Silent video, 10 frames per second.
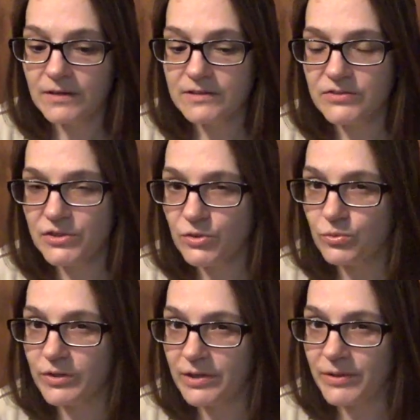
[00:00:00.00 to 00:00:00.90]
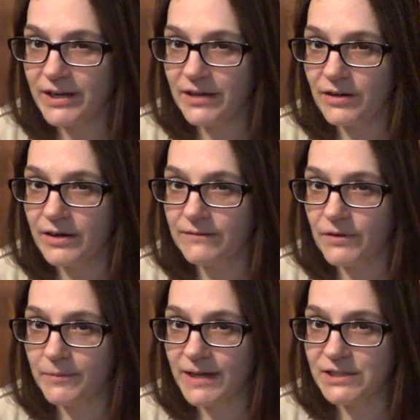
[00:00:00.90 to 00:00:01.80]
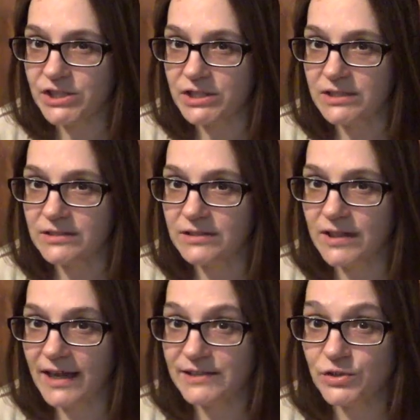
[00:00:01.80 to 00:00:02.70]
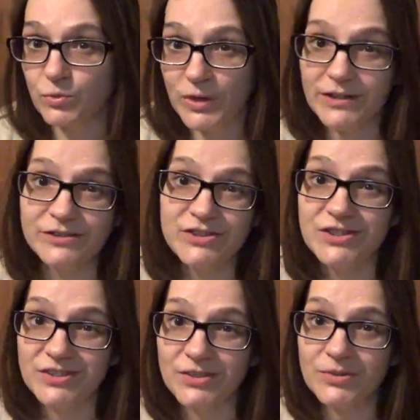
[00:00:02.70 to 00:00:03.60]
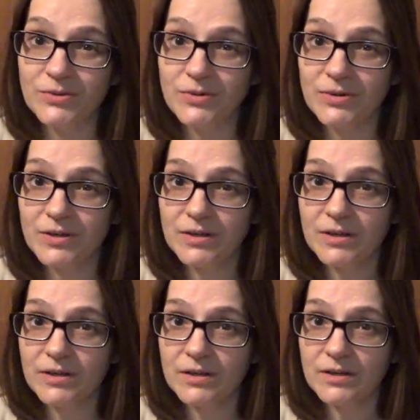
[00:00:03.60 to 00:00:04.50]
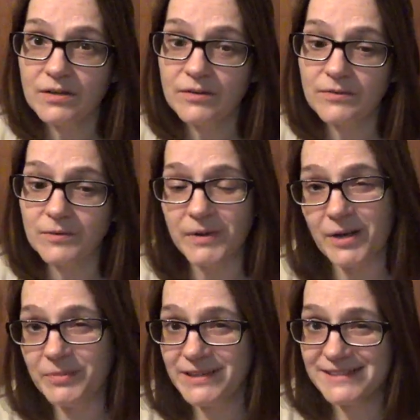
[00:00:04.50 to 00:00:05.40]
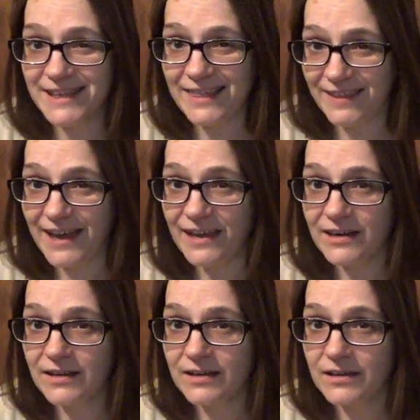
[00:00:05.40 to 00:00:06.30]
So do you really want to get your information as to what you should do from companies like that?